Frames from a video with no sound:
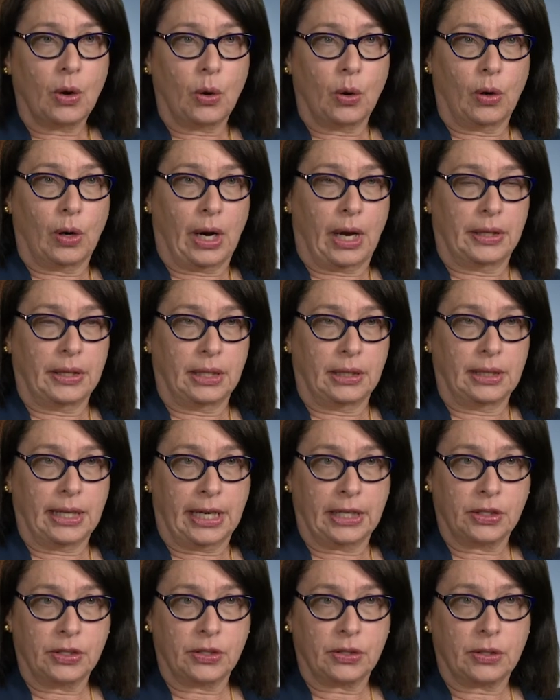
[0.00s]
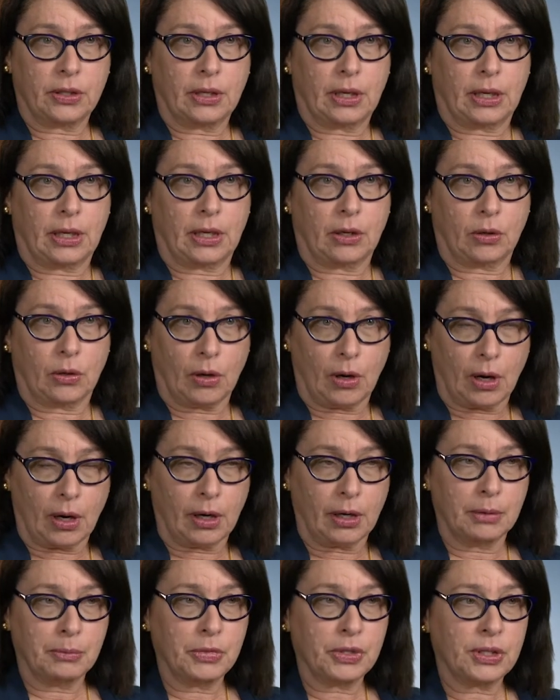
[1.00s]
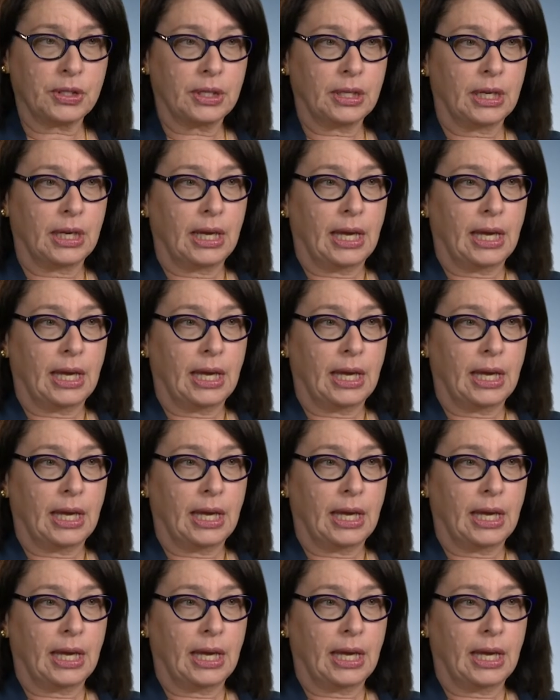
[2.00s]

or on the legs uh, or arms.